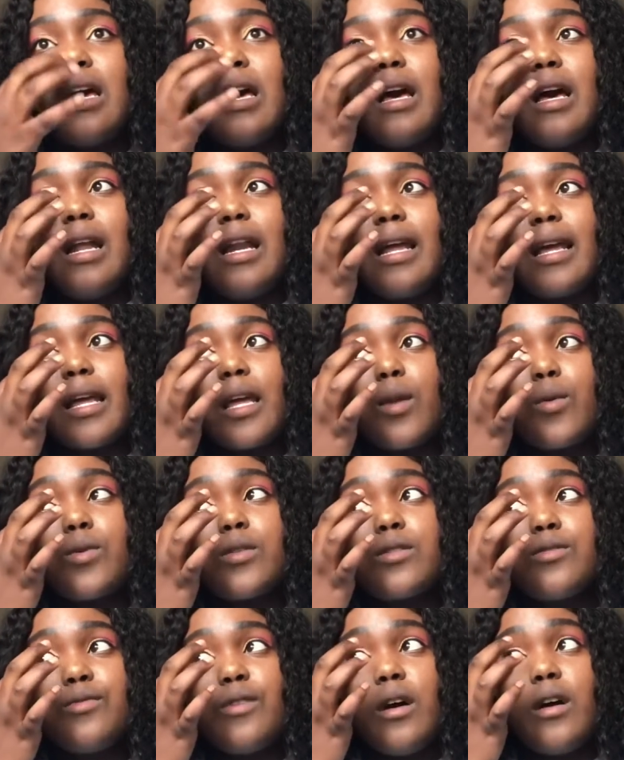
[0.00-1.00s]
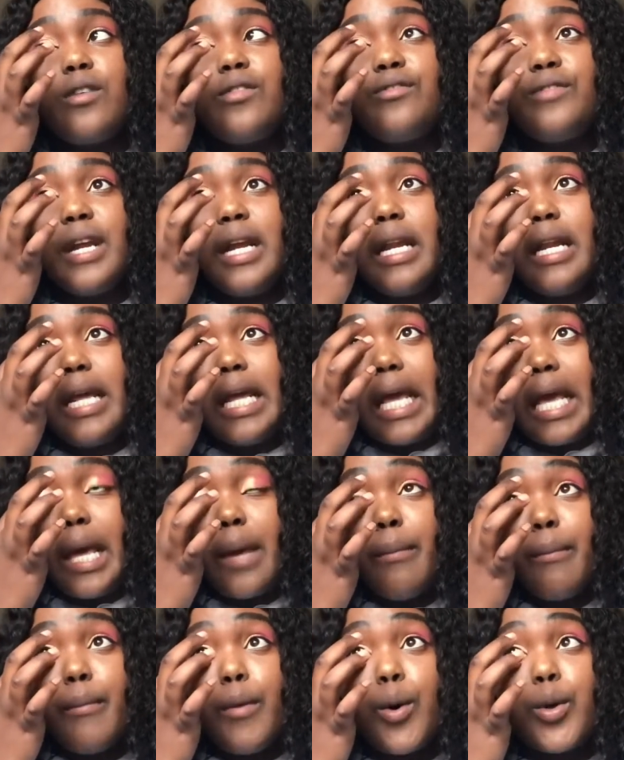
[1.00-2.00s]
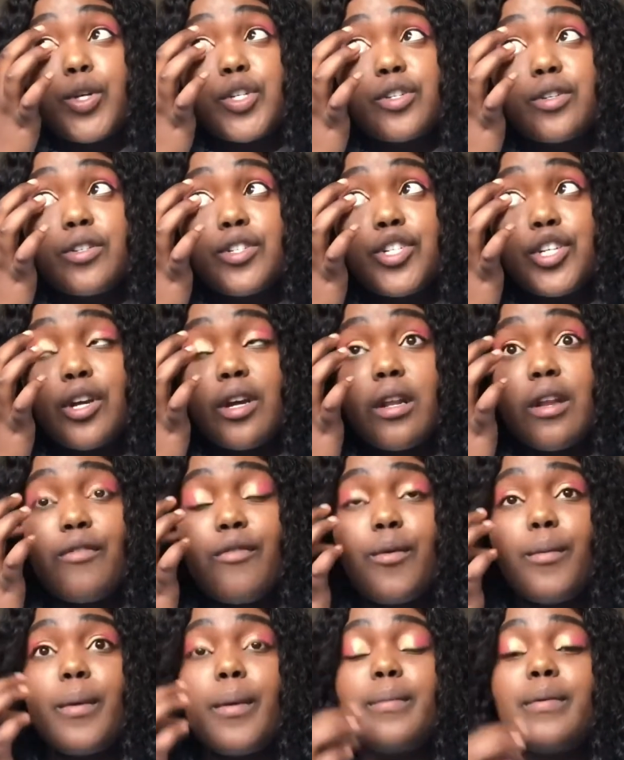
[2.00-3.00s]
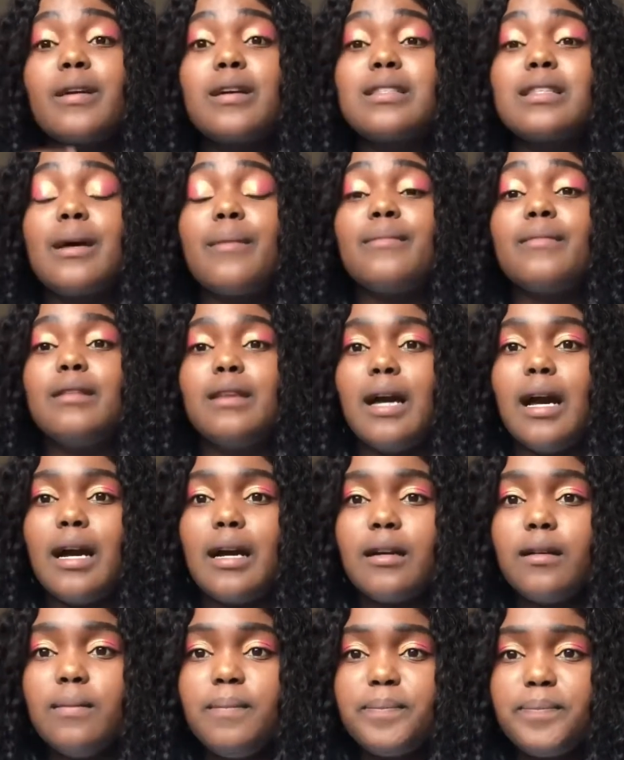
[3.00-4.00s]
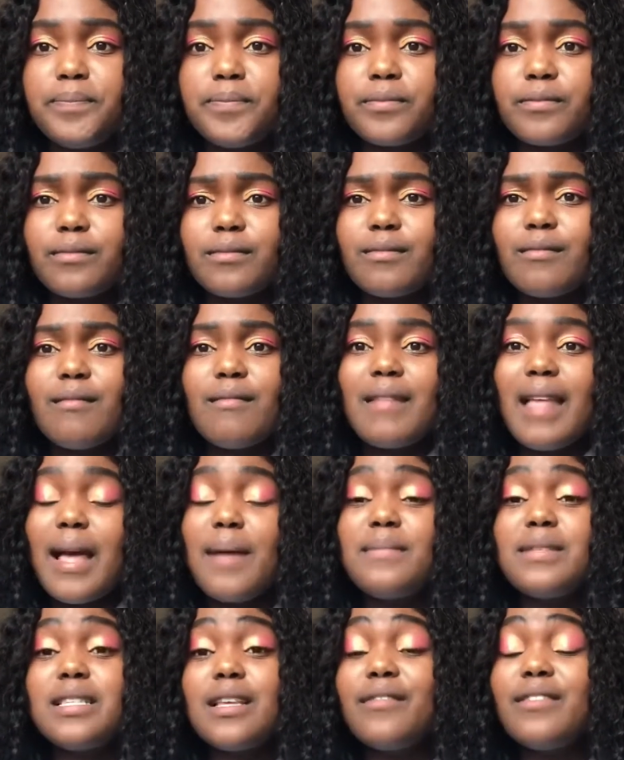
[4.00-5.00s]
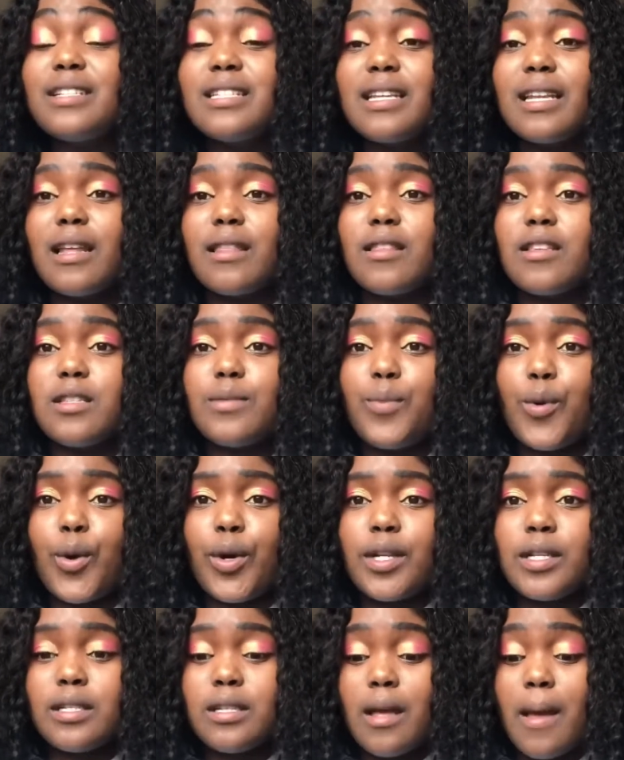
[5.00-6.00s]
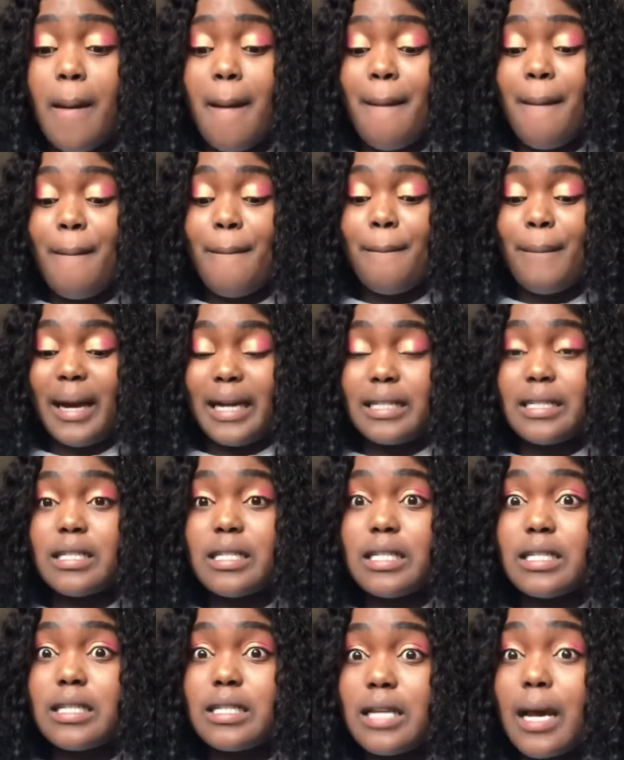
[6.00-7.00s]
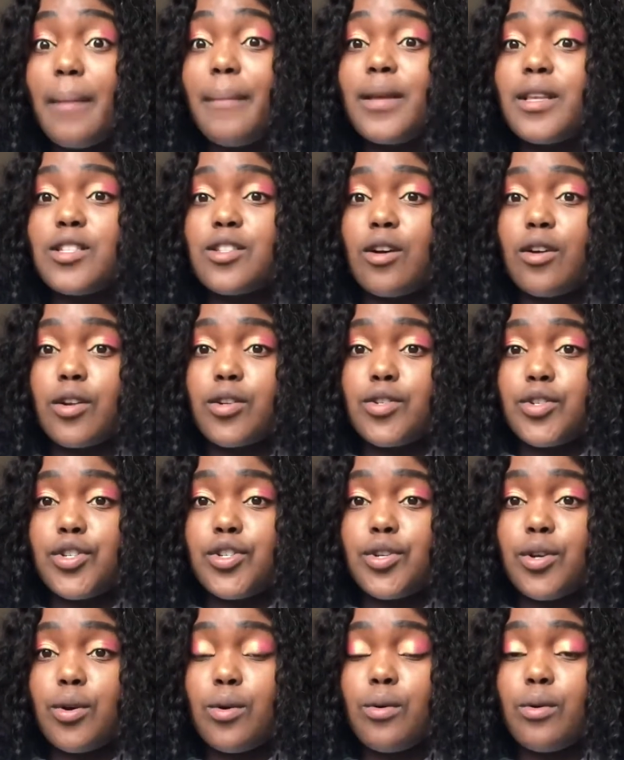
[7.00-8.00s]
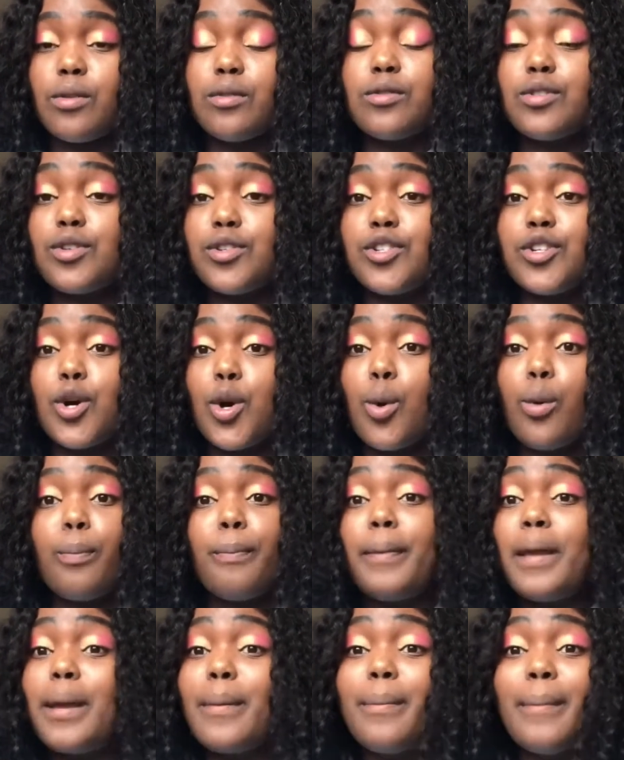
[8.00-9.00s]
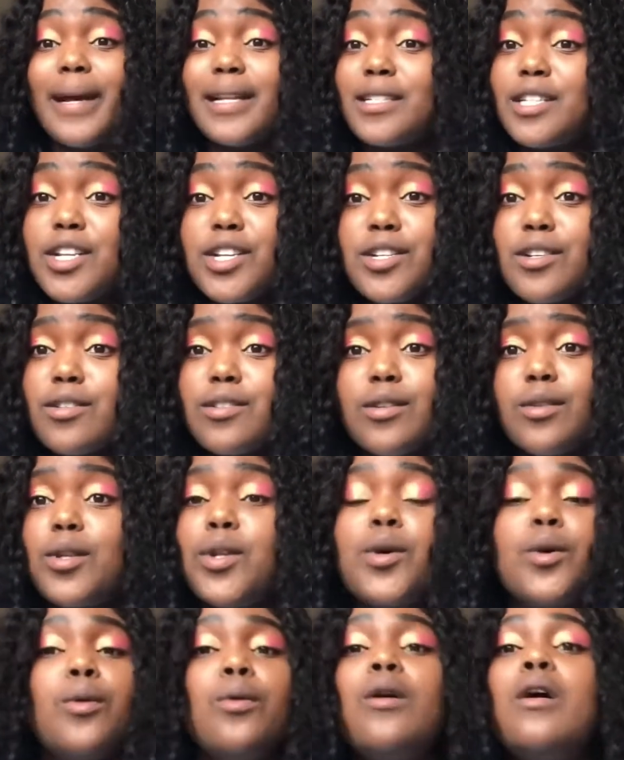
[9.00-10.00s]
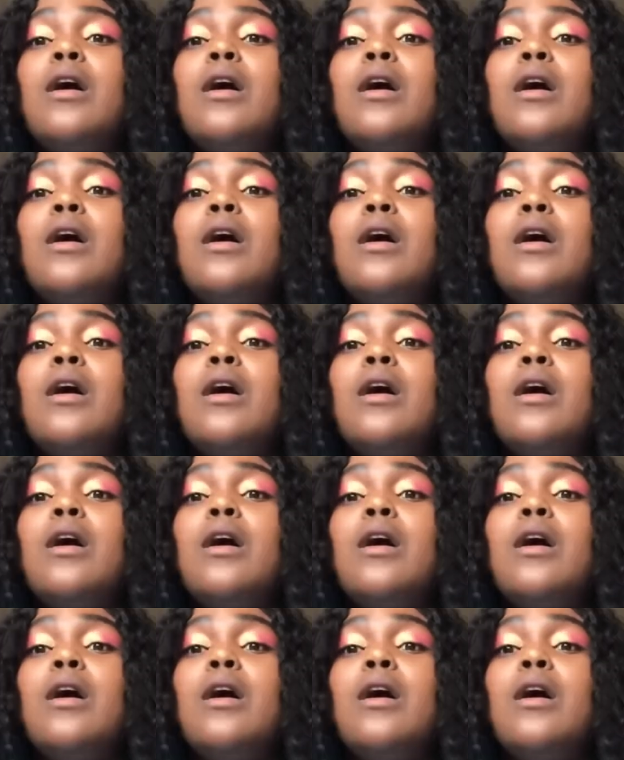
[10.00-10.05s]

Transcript: like, it was a really emotional journey for me, because I'm young. I'm 17 at this point. My tummy's starting to show. My teachers don't know,